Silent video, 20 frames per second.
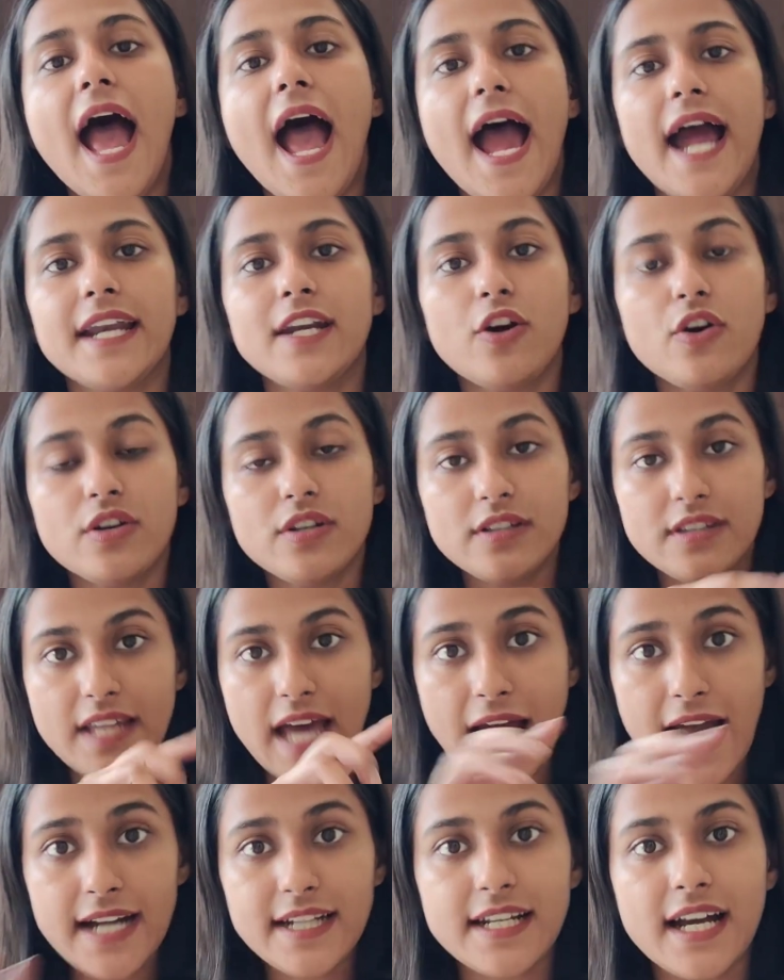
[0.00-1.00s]
and on
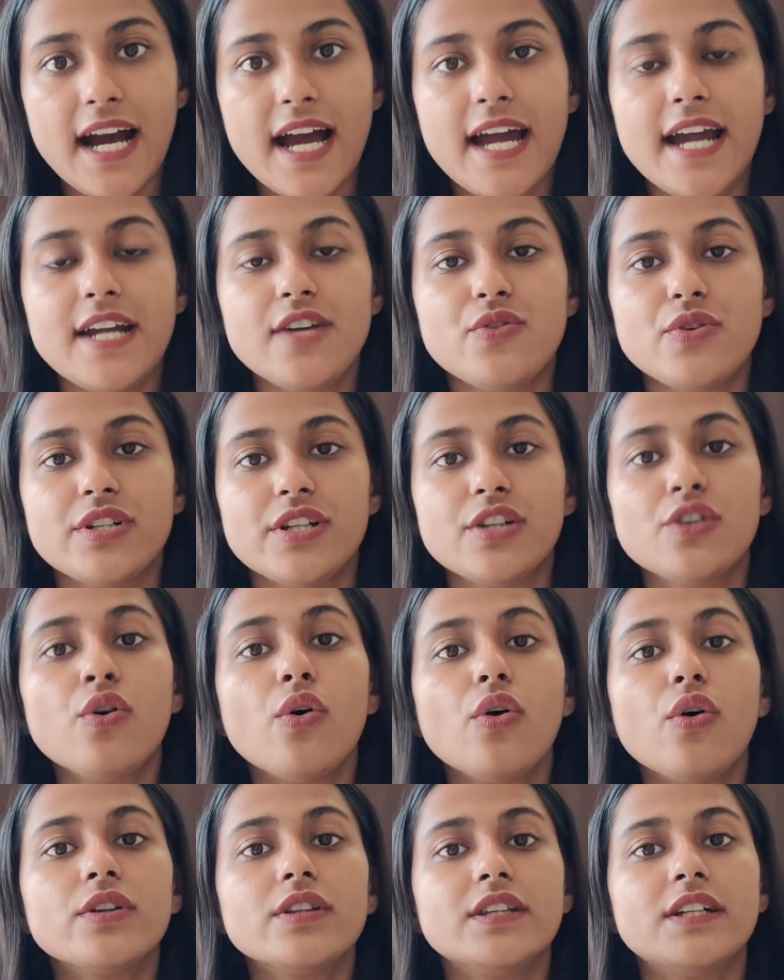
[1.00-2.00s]
that I had
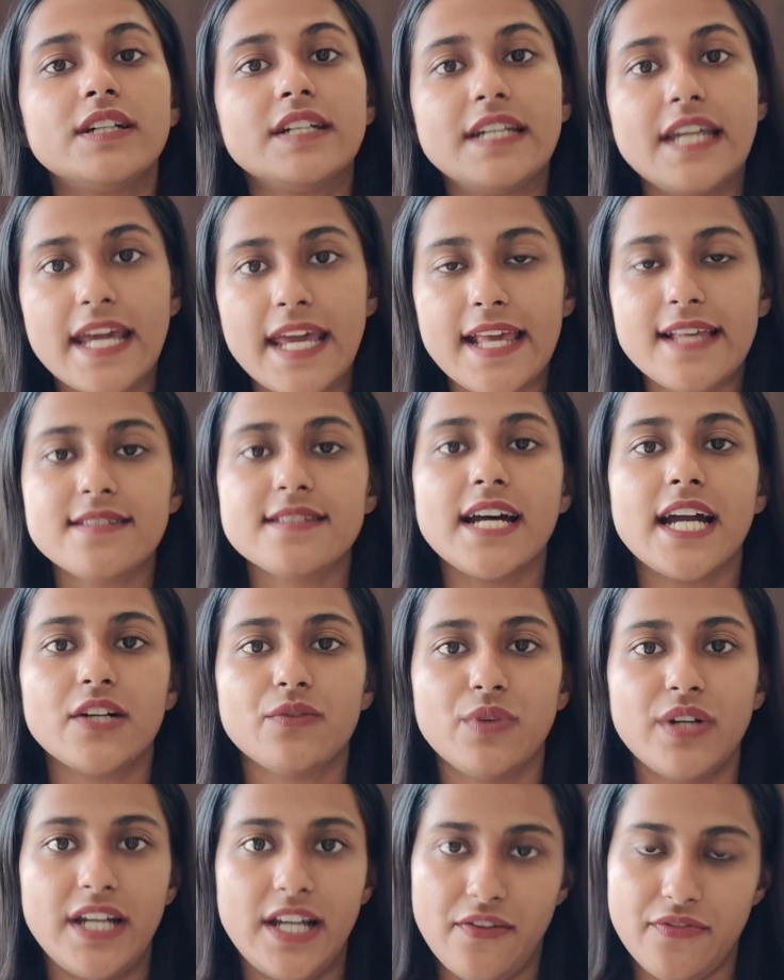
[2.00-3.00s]
written the days
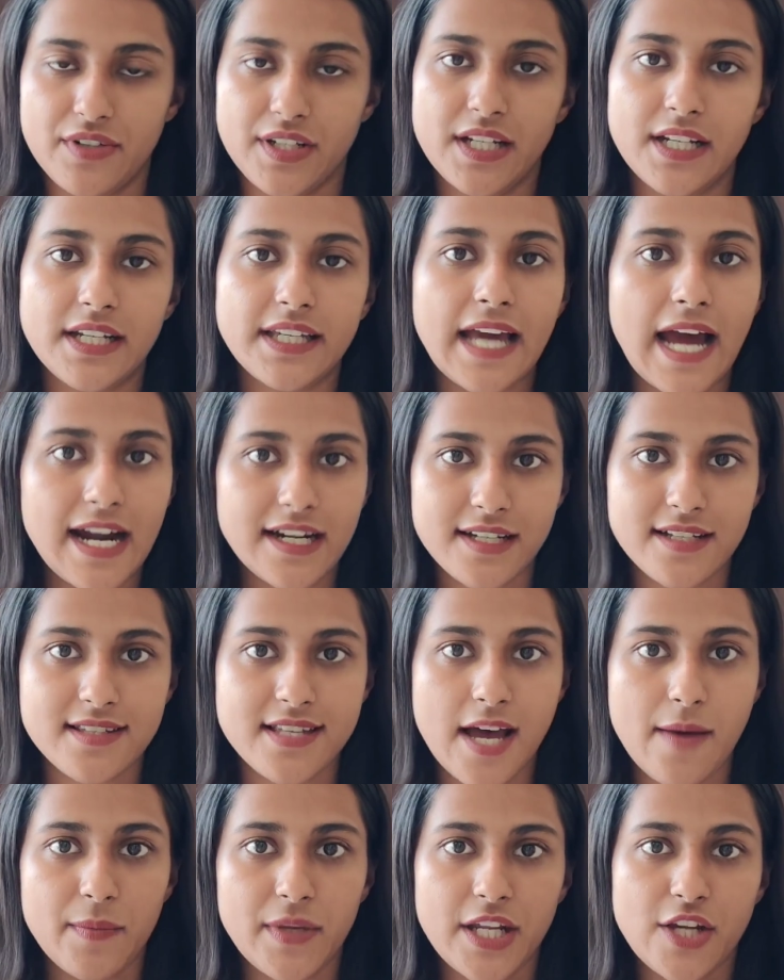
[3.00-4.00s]
that were left till CAT
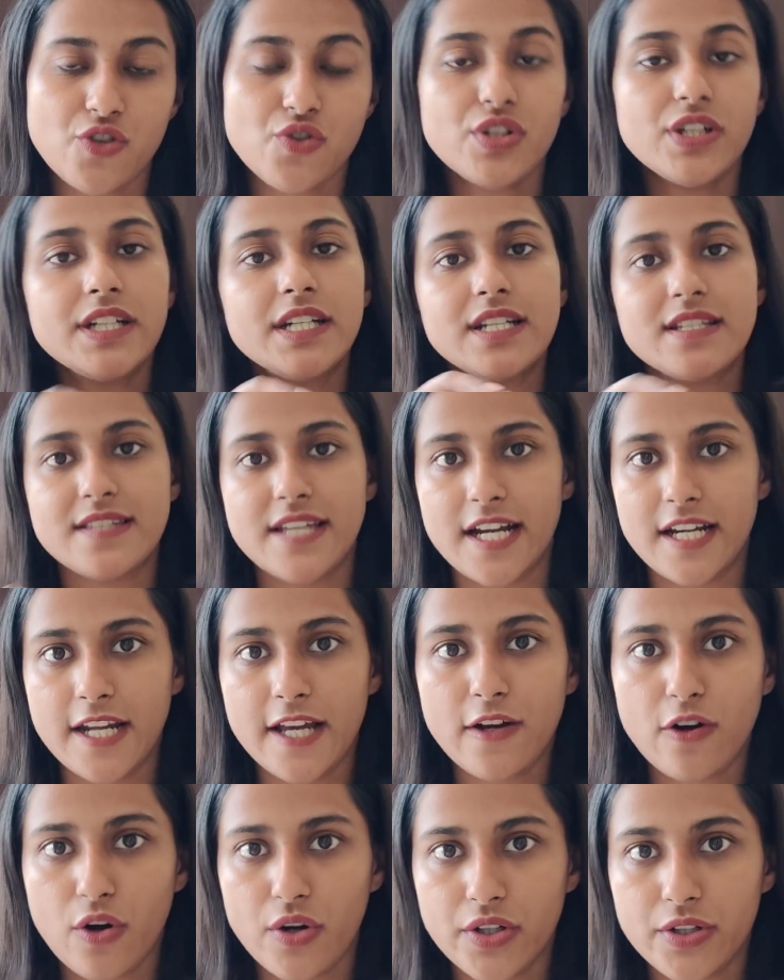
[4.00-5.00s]
examination in
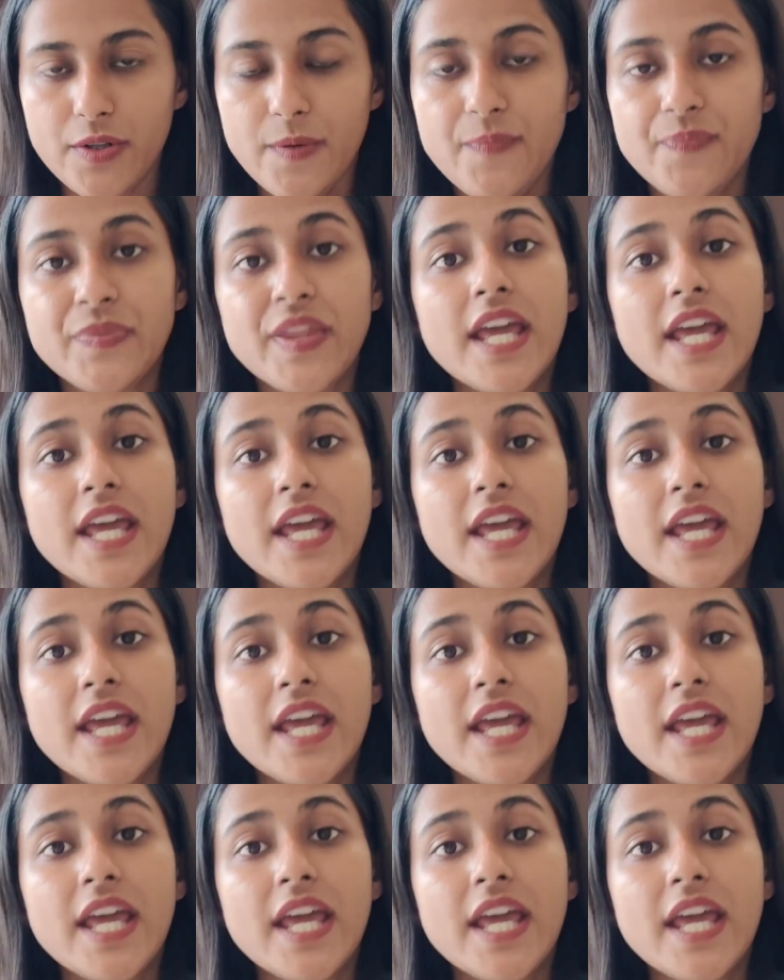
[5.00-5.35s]
descending order.